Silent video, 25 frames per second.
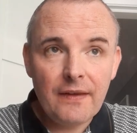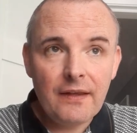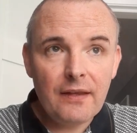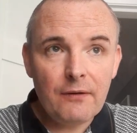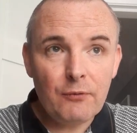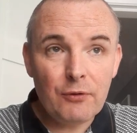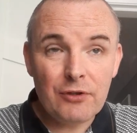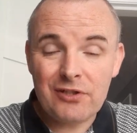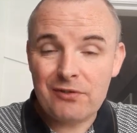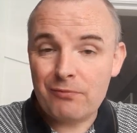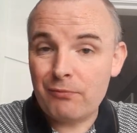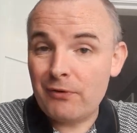
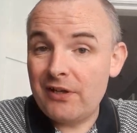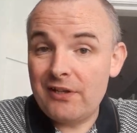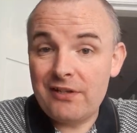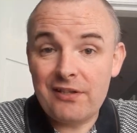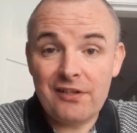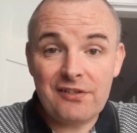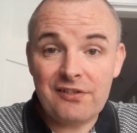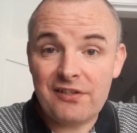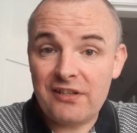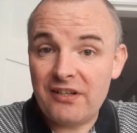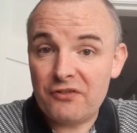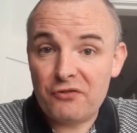which we
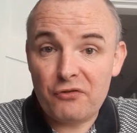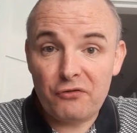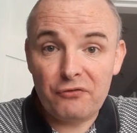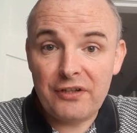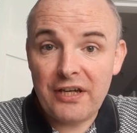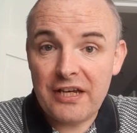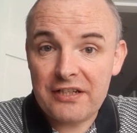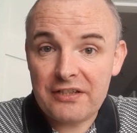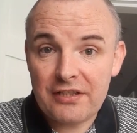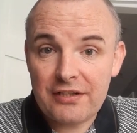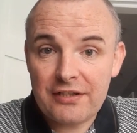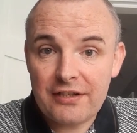just see as
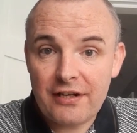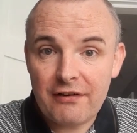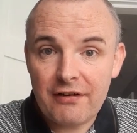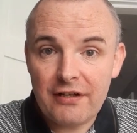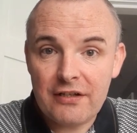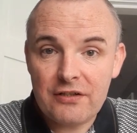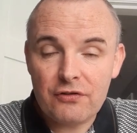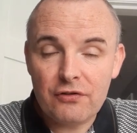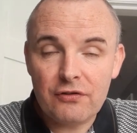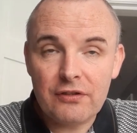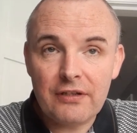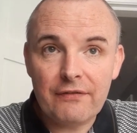unnecessary.
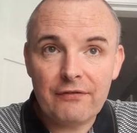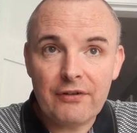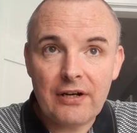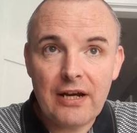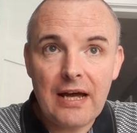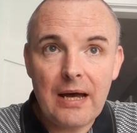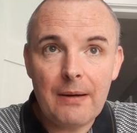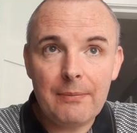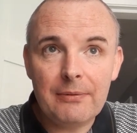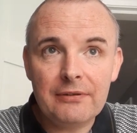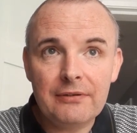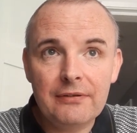It should never
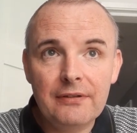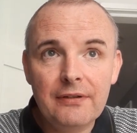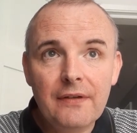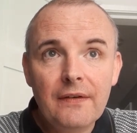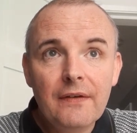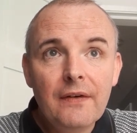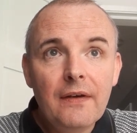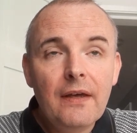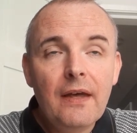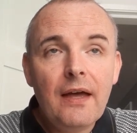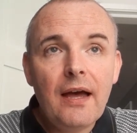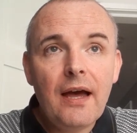happen.
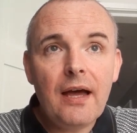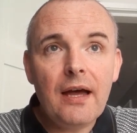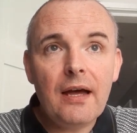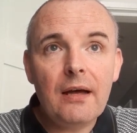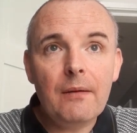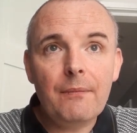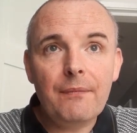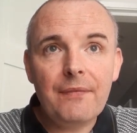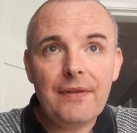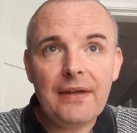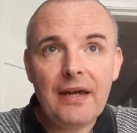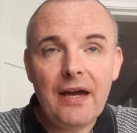
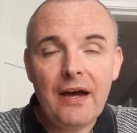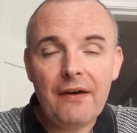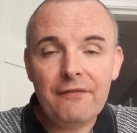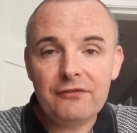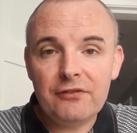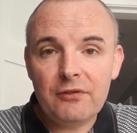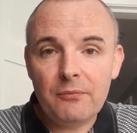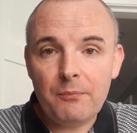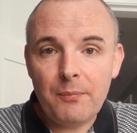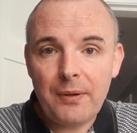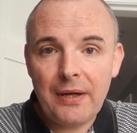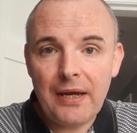They have
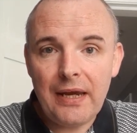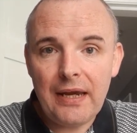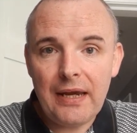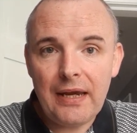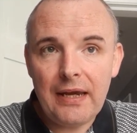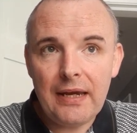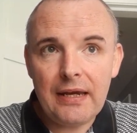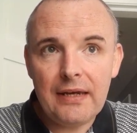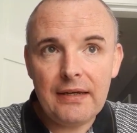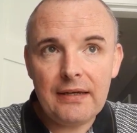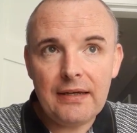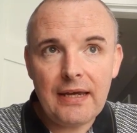to
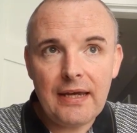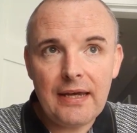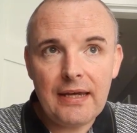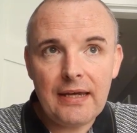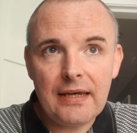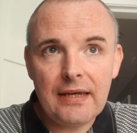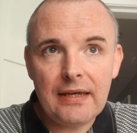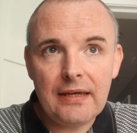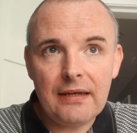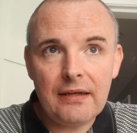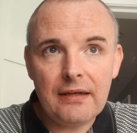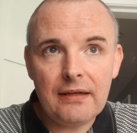
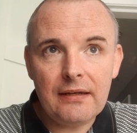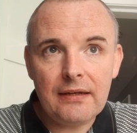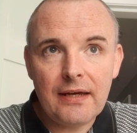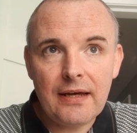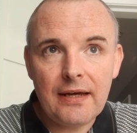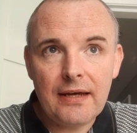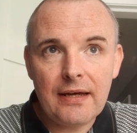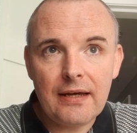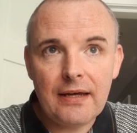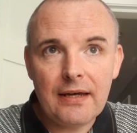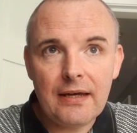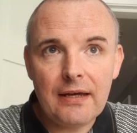pay
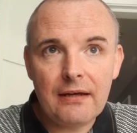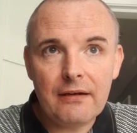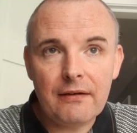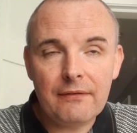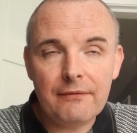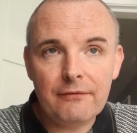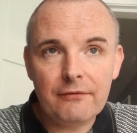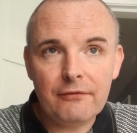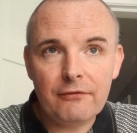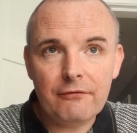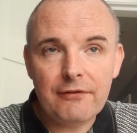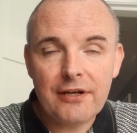a
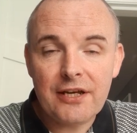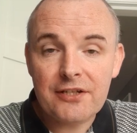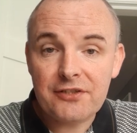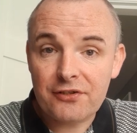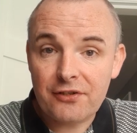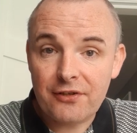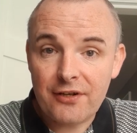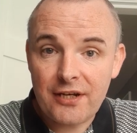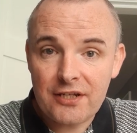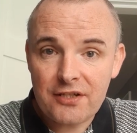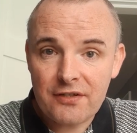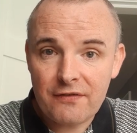
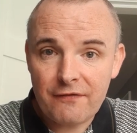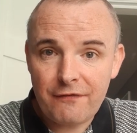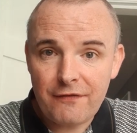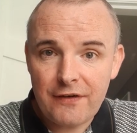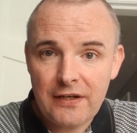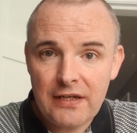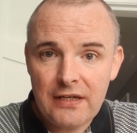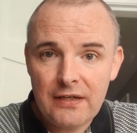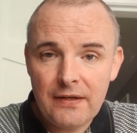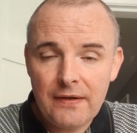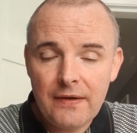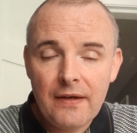restoration
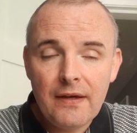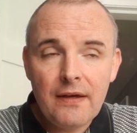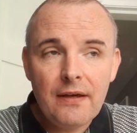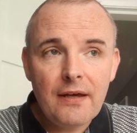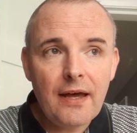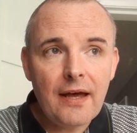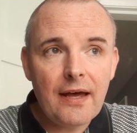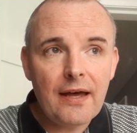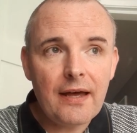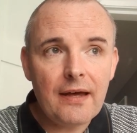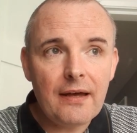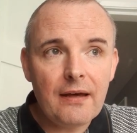fee.
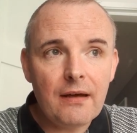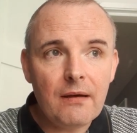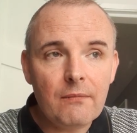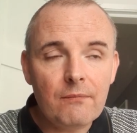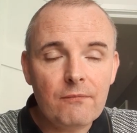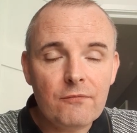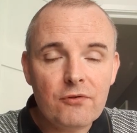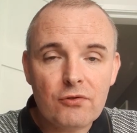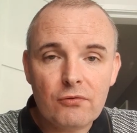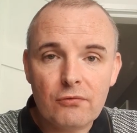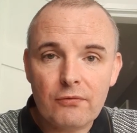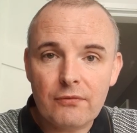
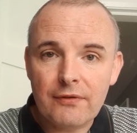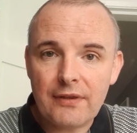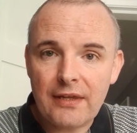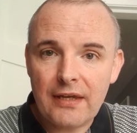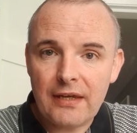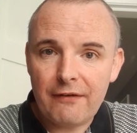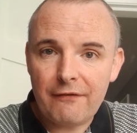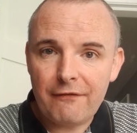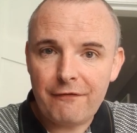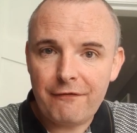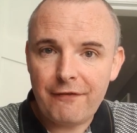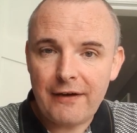So
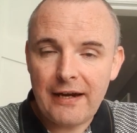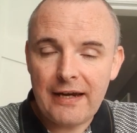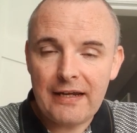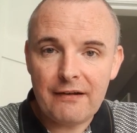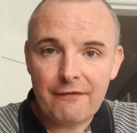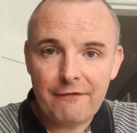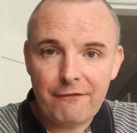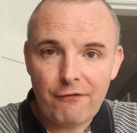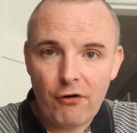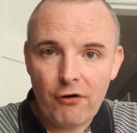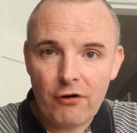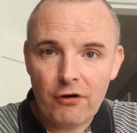they file a
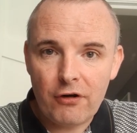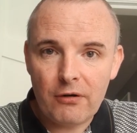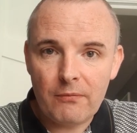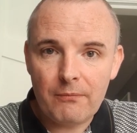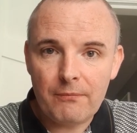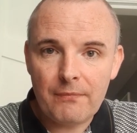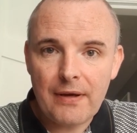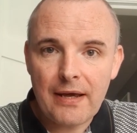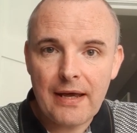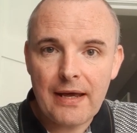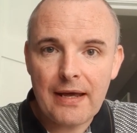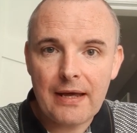
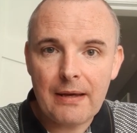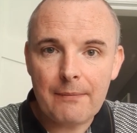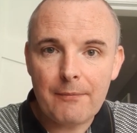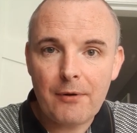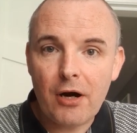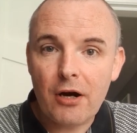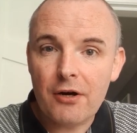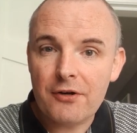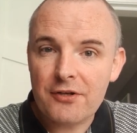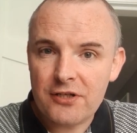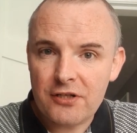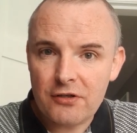form,
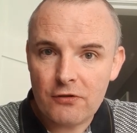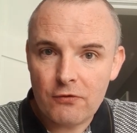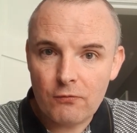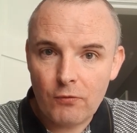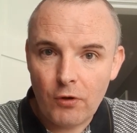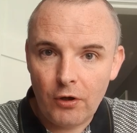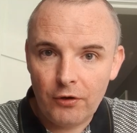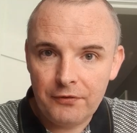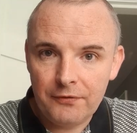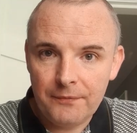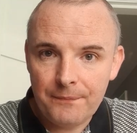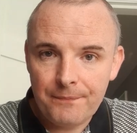
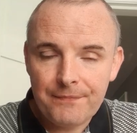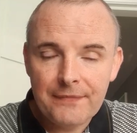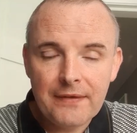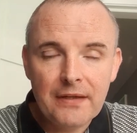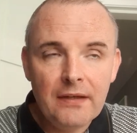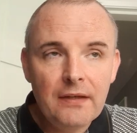RTO1,